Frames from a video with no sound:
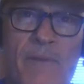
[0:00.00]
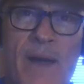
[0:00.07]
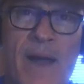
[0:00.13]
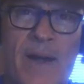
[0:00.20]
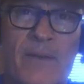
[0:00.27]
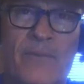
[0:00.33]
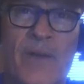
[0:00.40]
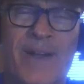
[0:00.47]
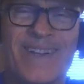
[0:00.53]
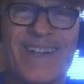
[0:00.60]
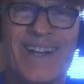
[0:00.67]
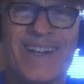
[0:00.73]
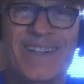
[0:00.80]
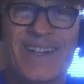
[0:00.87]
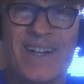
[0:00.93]
fact that
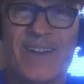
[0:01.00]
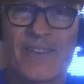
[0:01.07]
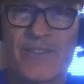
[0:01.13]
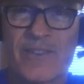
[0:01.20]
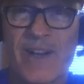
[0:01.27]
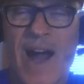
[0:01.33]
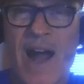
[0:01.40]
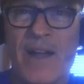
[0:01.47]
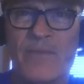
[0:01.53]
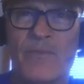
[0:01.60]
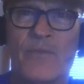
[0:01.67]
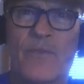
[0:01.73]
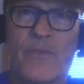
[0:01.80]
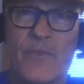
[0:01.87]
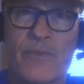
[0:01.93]
it is
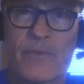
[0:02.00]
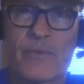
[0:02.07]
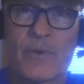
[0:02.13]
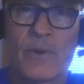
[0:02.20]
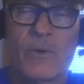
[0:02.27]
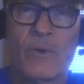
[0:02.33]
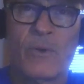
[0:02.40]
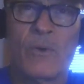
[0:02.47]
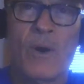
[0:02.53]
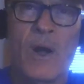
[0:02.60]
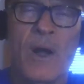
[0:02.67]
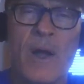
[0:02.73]
gotten through